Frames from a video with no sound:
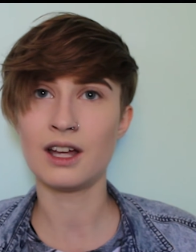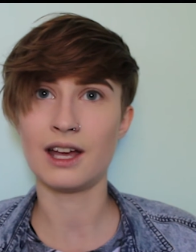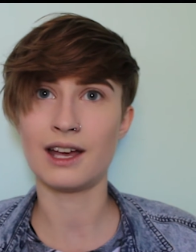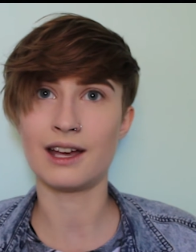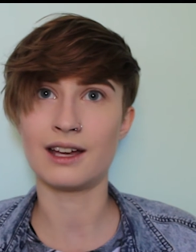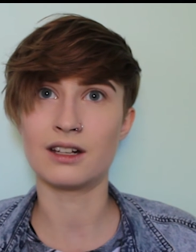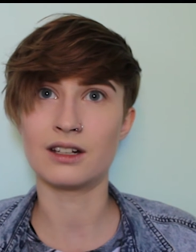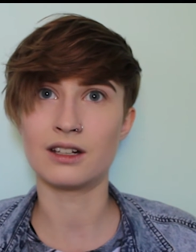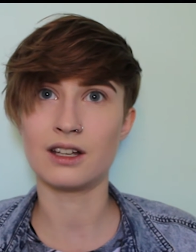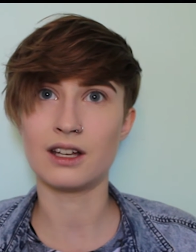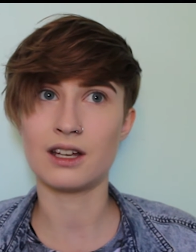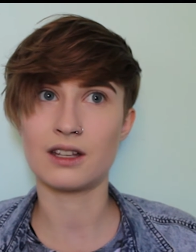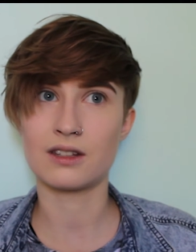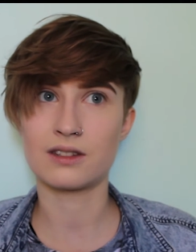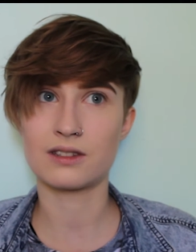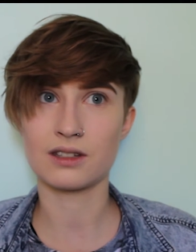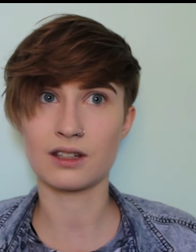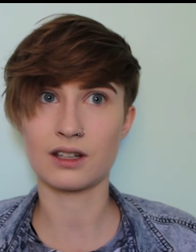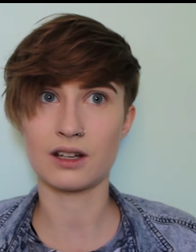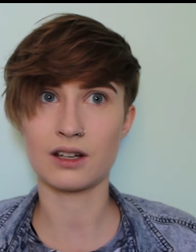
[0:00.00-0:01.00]
And
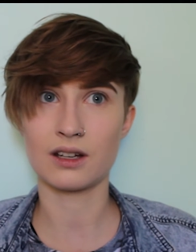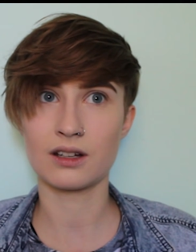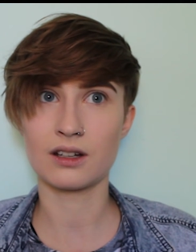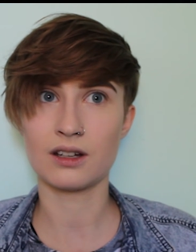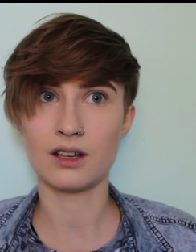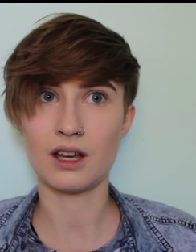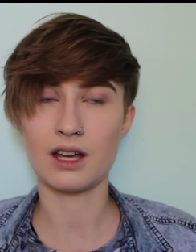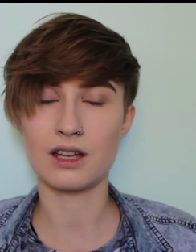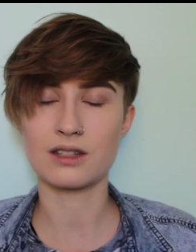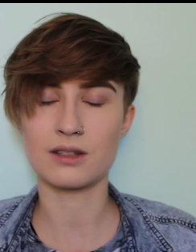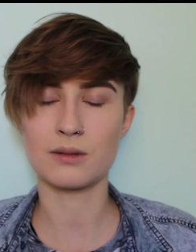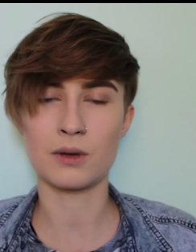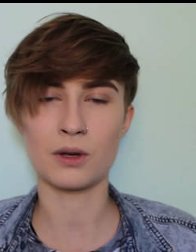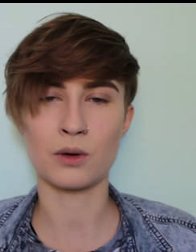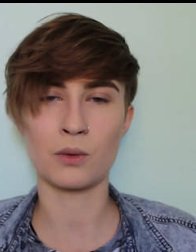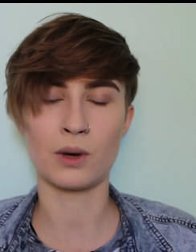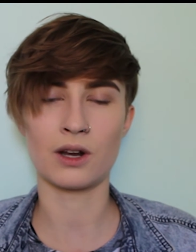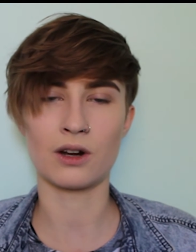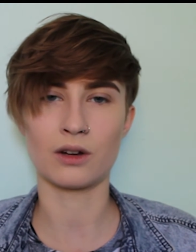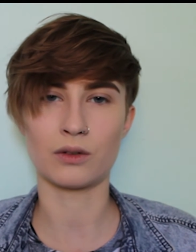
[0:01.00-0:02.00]
it's like, it's a big
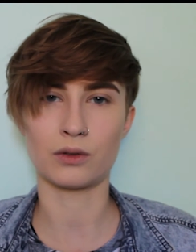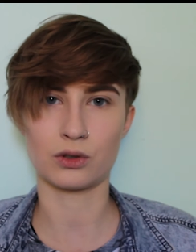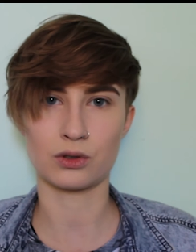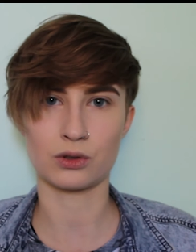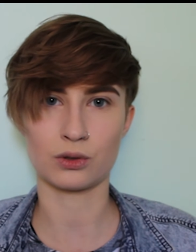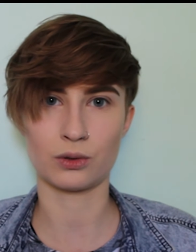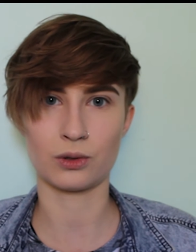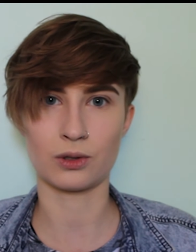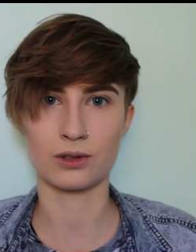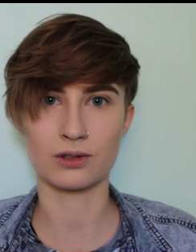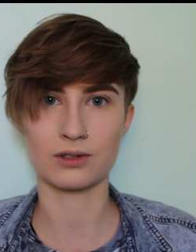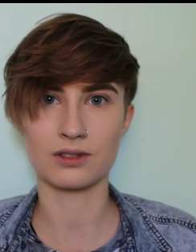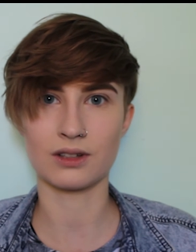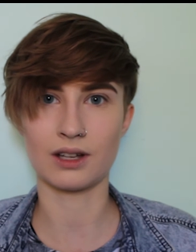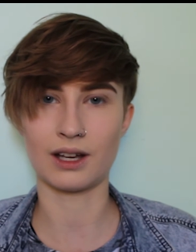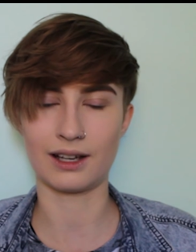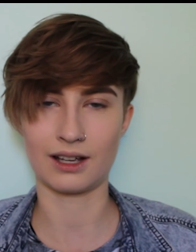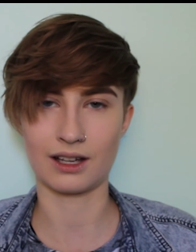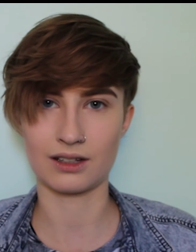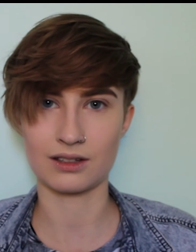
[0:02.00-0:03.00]
weight off your shoulders,
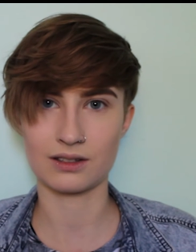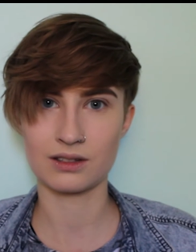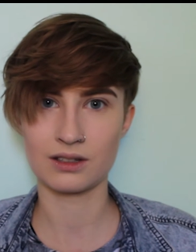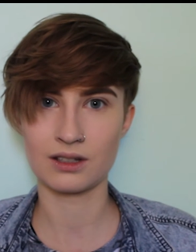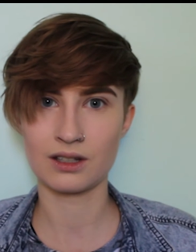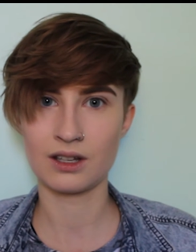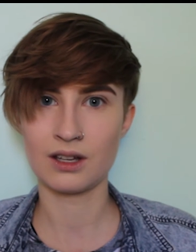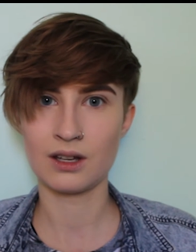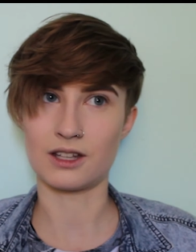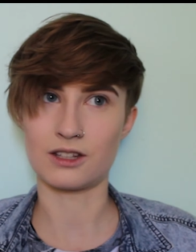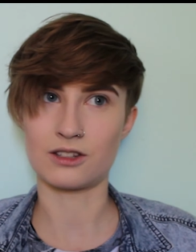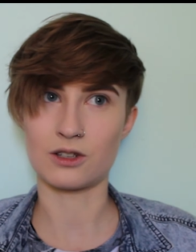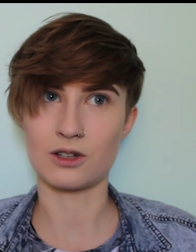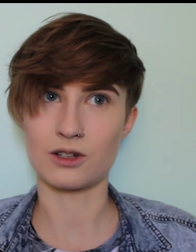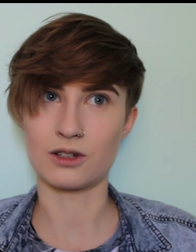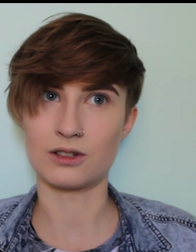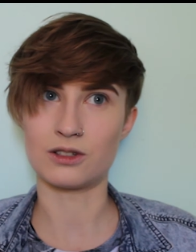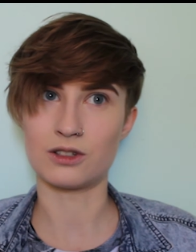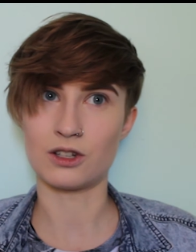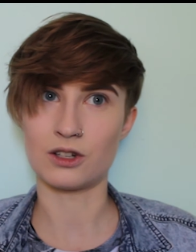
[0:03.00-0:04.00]
I guess. It's
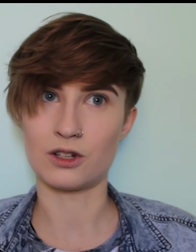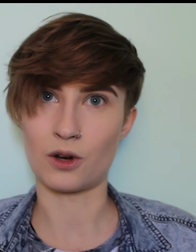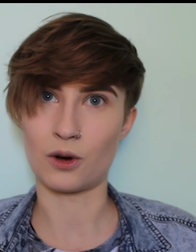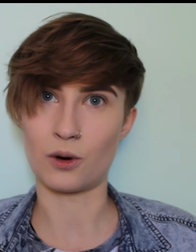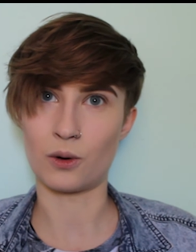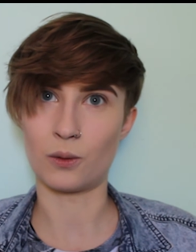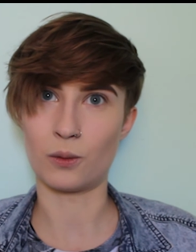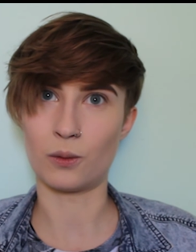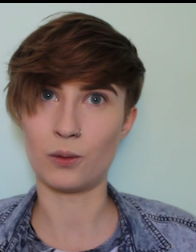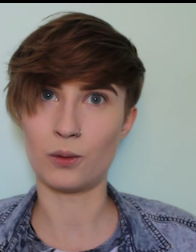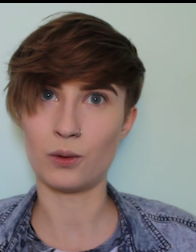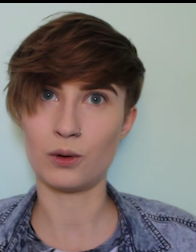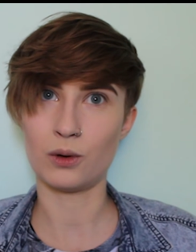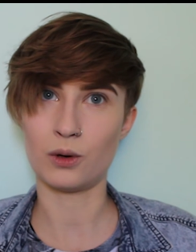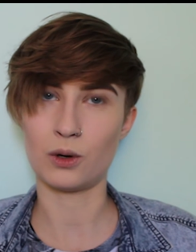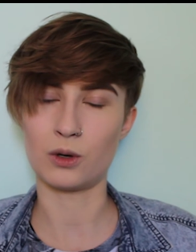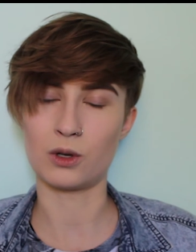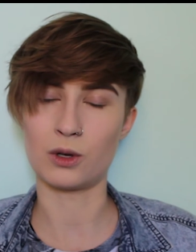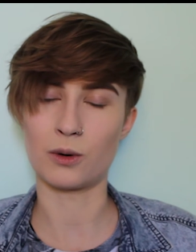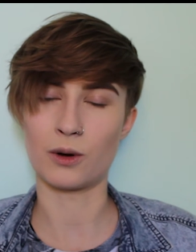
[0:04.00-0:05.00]
good to know
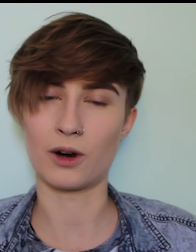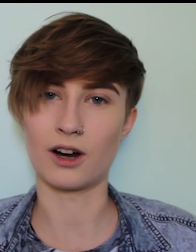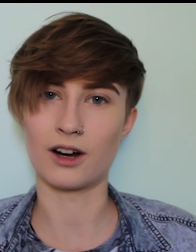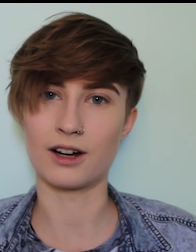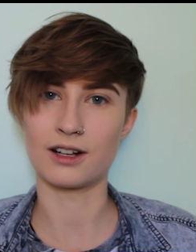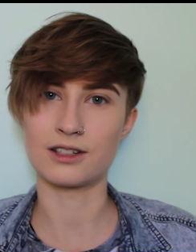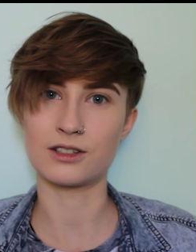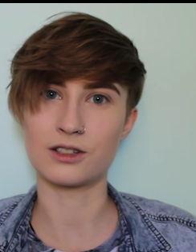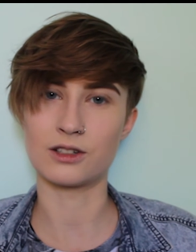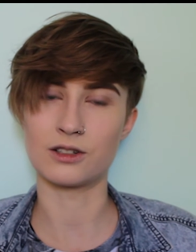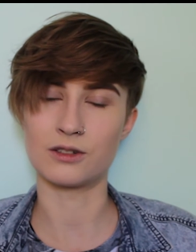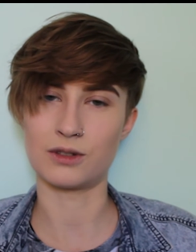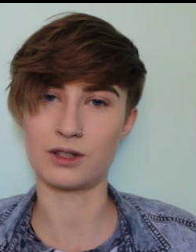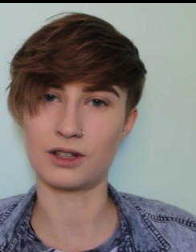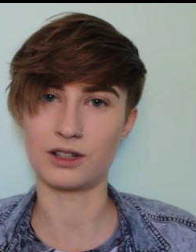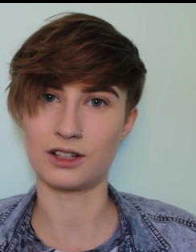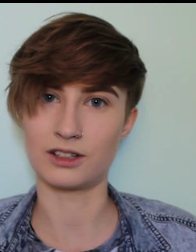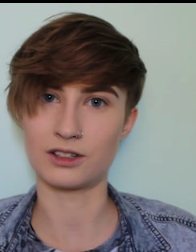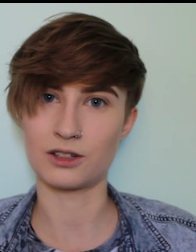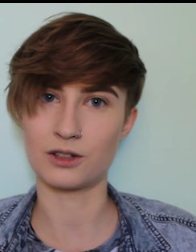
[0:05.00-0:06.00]
who you are, it's a good
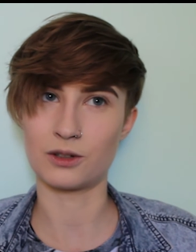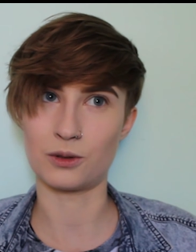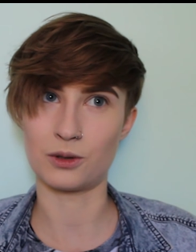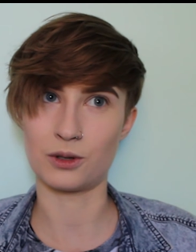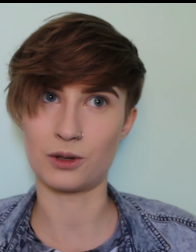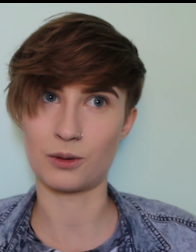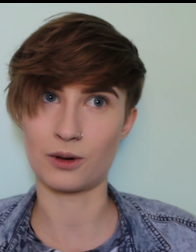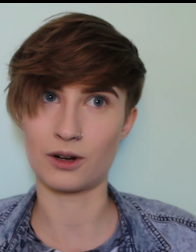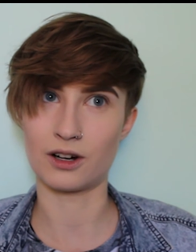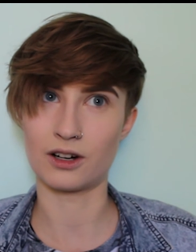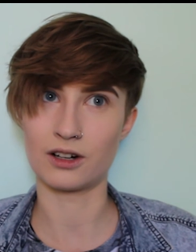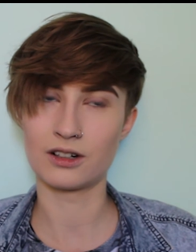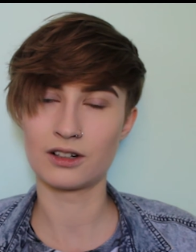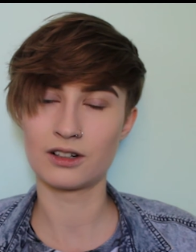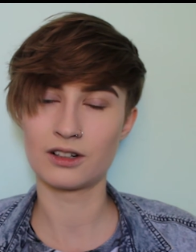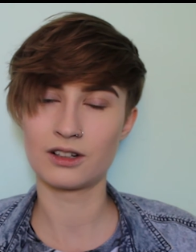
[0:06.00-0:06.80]
feeling to know who you are,